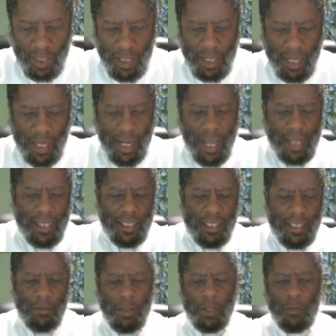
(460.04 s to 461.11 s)
In
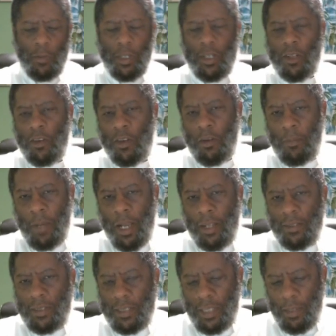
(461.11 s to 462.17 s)
academia, we learn
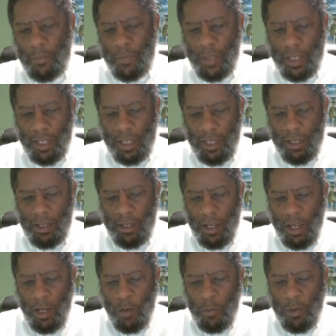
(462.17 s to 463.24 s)
about something
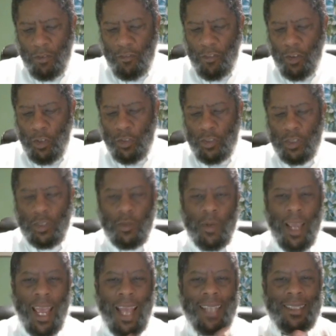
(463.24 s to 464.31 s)
referred
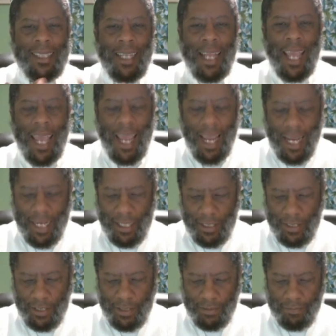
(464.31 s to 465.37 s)
to as an
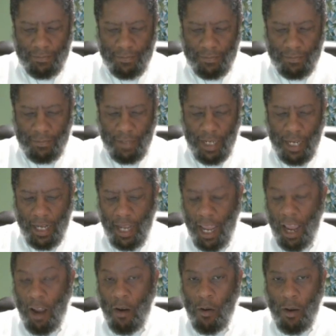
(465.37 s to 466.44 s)
age, an
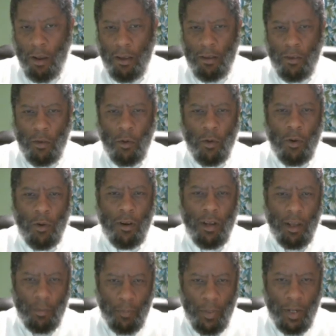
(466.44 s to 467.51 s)
era, or
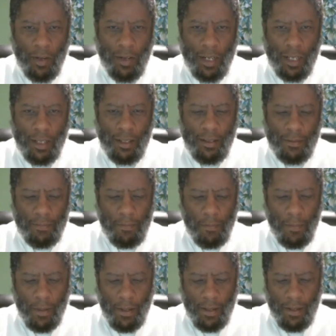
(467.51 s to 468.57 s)
a period.
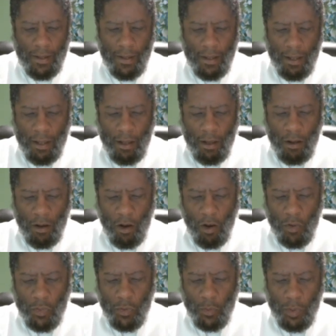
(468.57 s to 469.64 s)

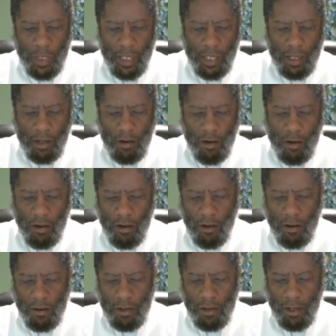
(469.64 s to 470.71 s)
All three
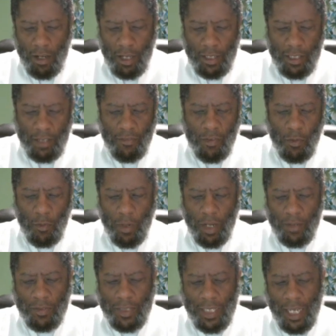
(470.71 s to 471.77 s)
are a different way
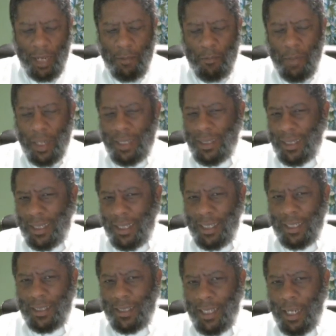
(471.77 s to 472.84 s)
of saying basically
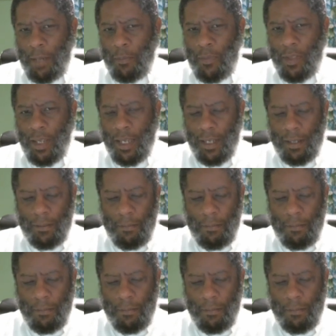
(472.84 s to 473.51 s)
the same thing.